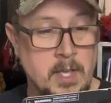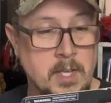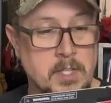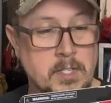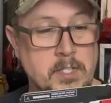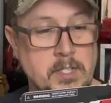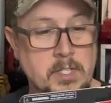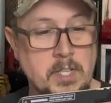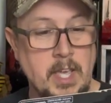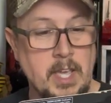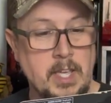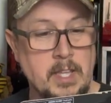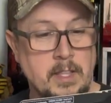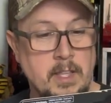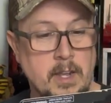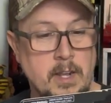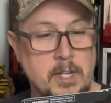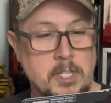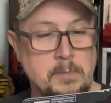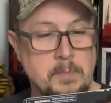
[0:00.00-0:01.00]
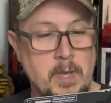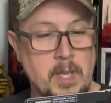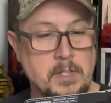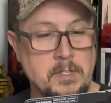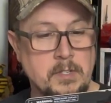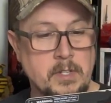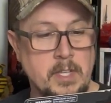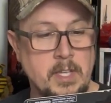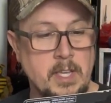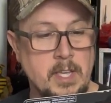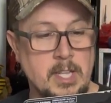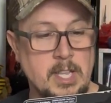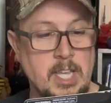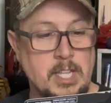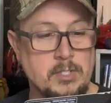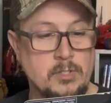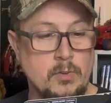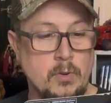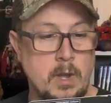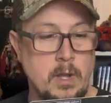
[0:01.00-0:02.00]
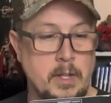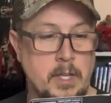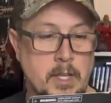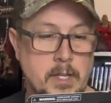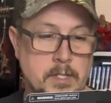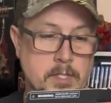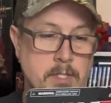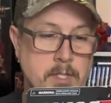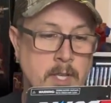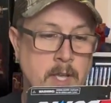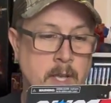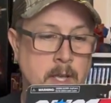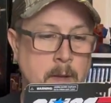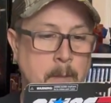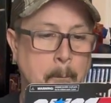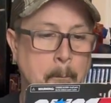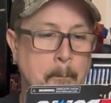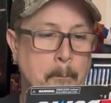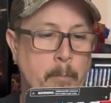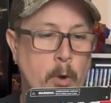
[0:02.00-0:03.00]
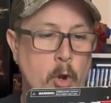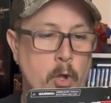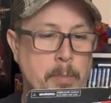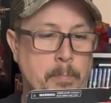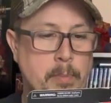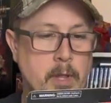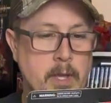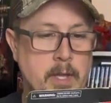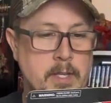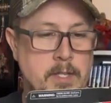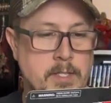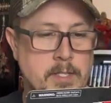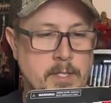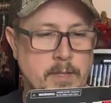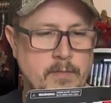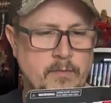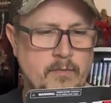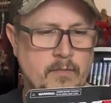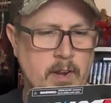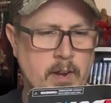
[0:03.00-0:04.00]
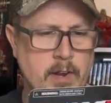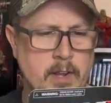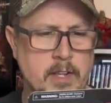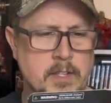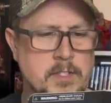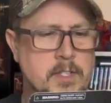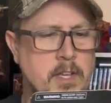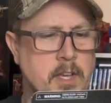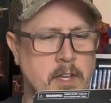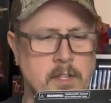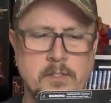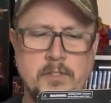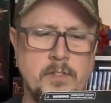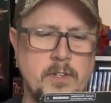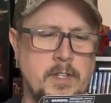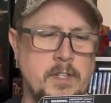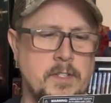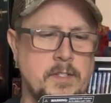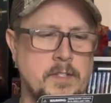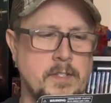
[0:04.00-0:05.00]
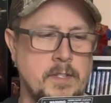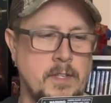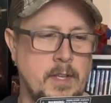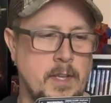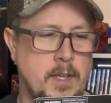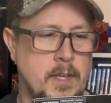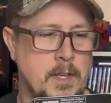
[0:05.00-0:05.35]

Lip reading: Secondary specialty, electronics. Birthplace, various countries.